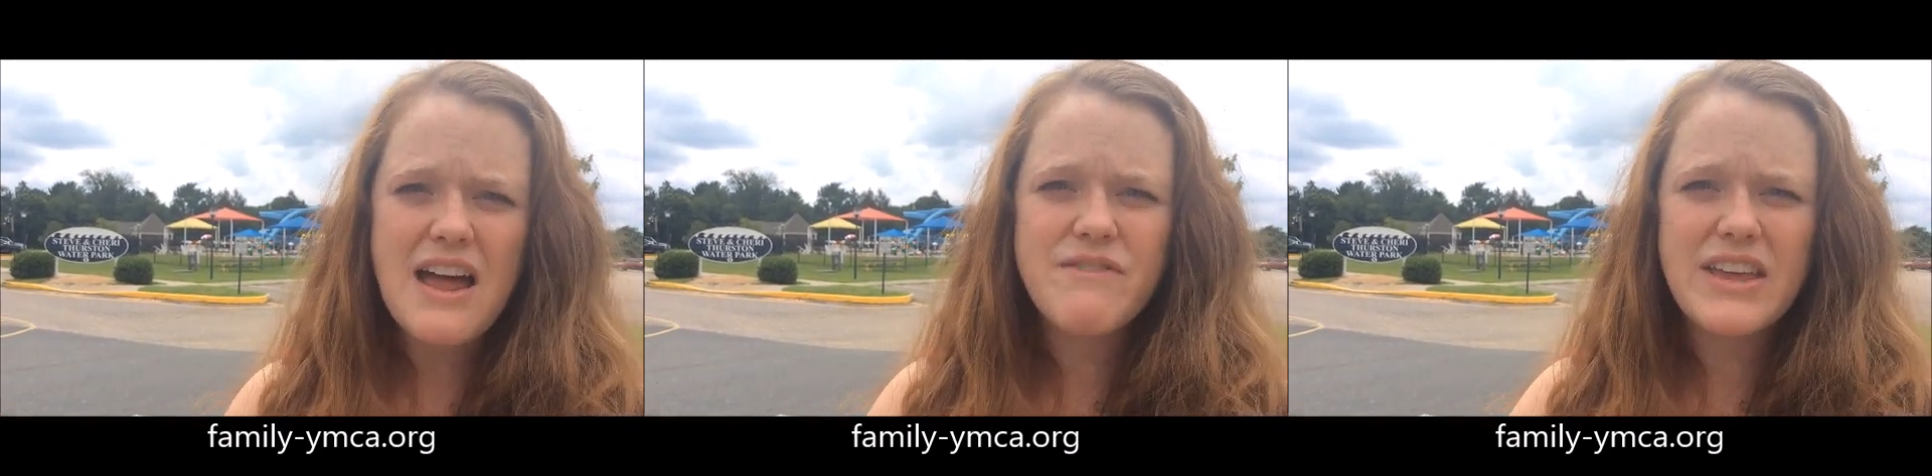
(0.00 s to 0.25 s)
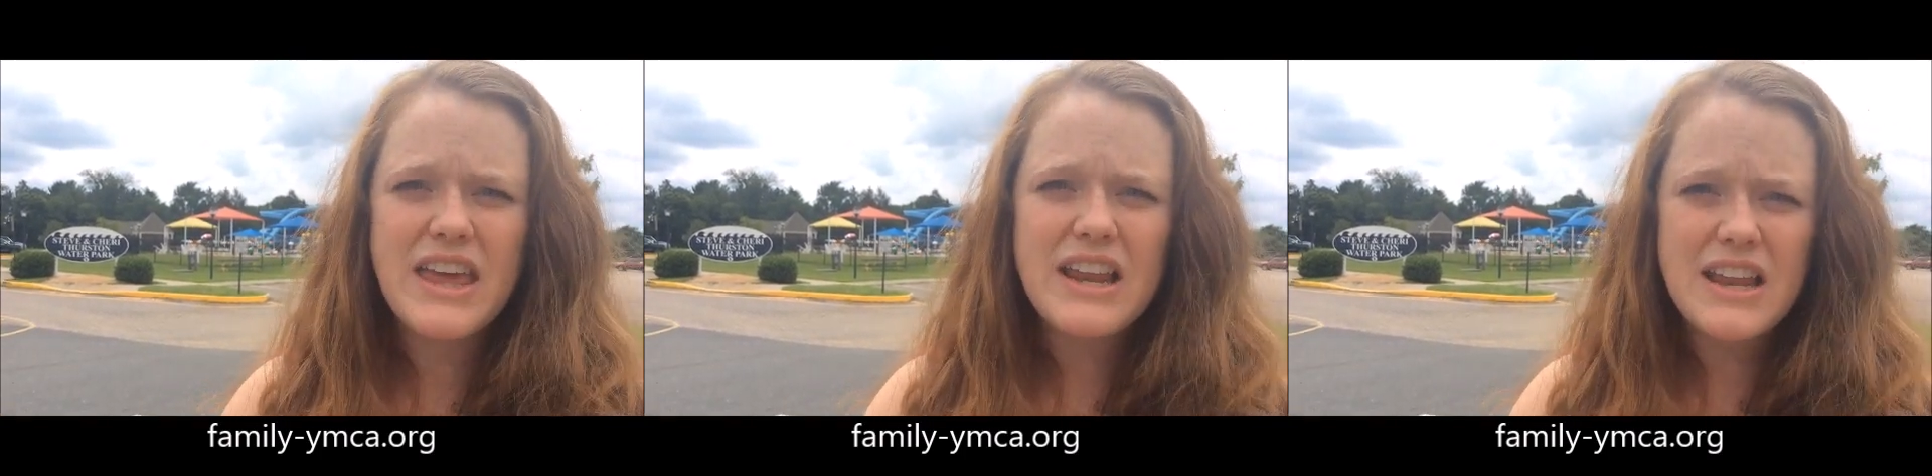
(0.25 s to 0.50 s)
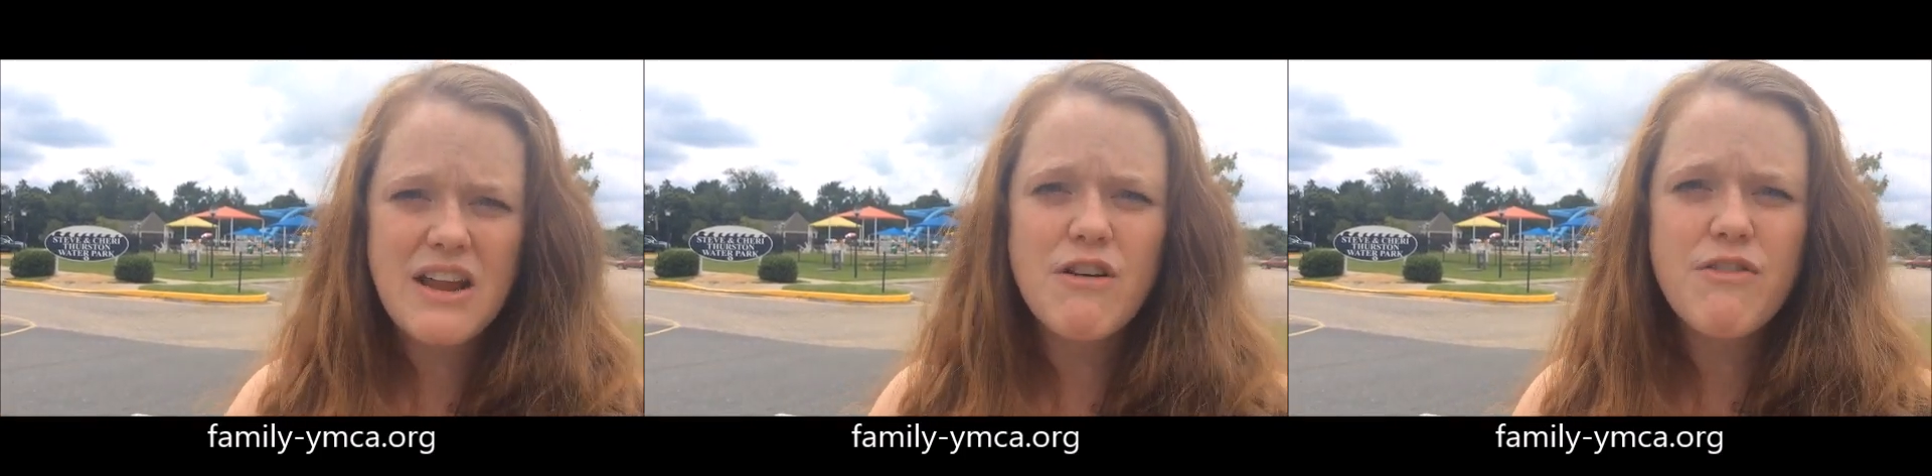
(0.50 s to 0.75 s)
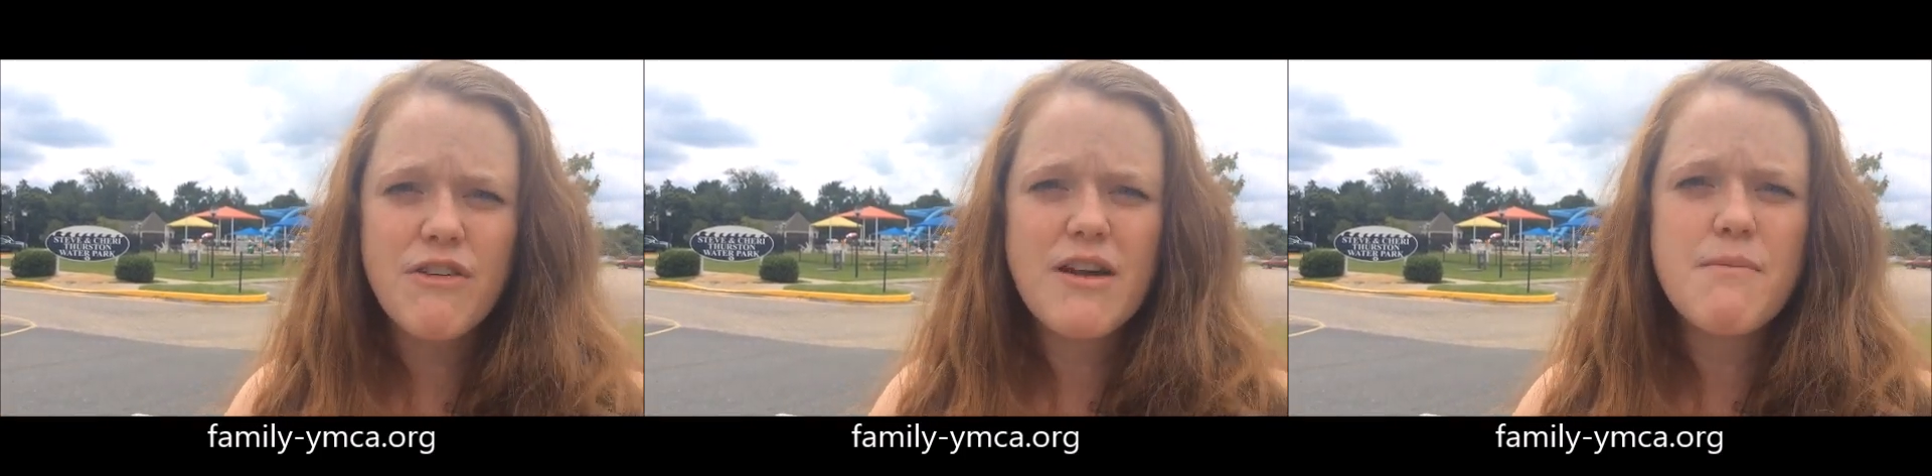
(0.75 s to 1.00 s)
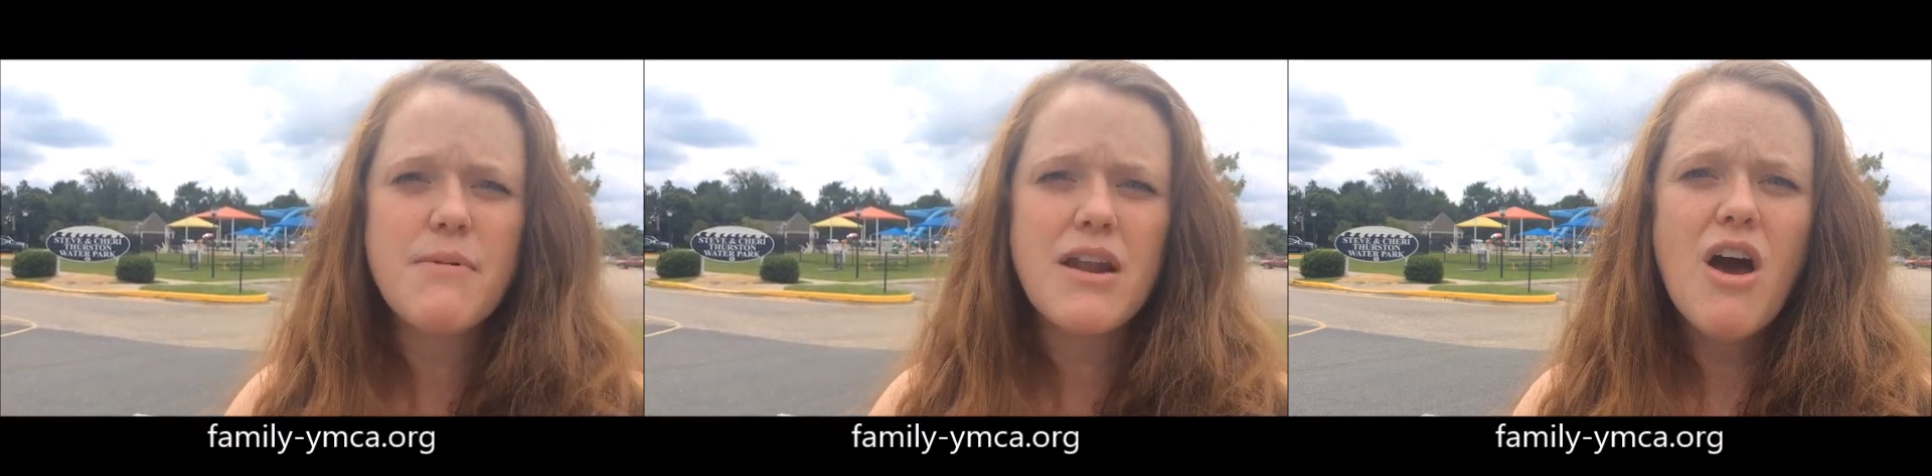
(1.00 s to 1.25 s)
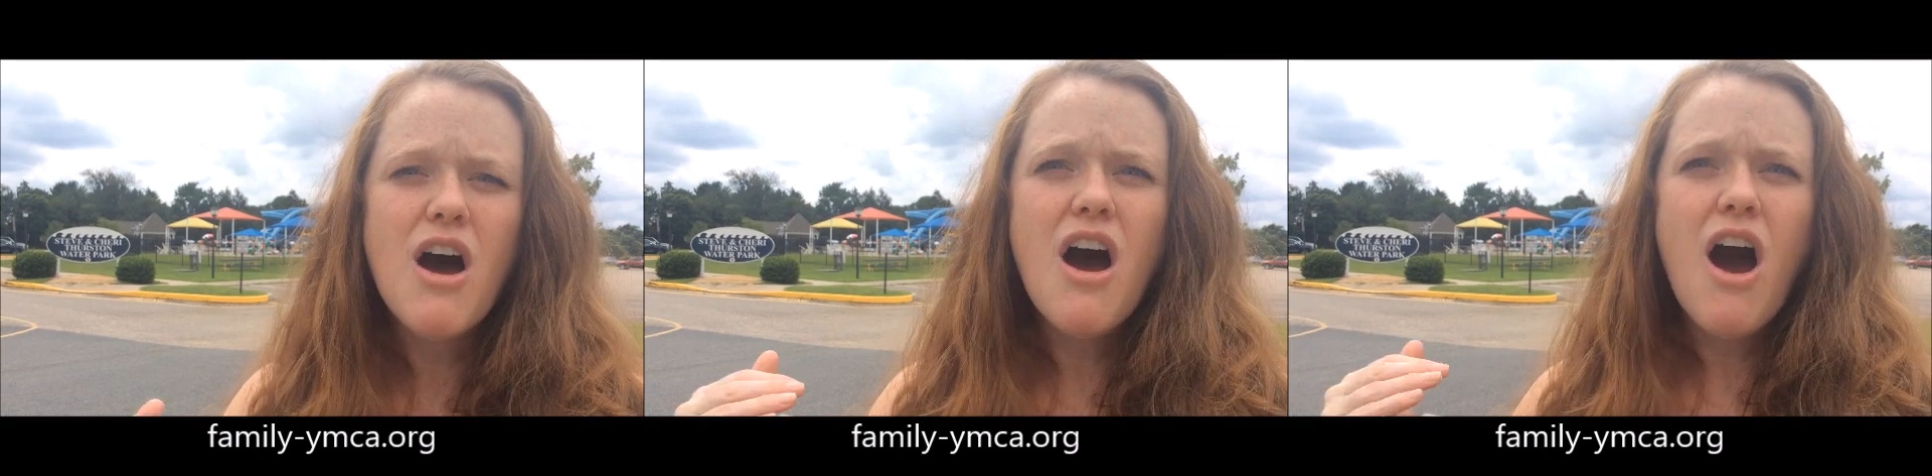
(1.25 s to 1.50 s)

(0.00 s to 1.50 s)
advocate and here for him, but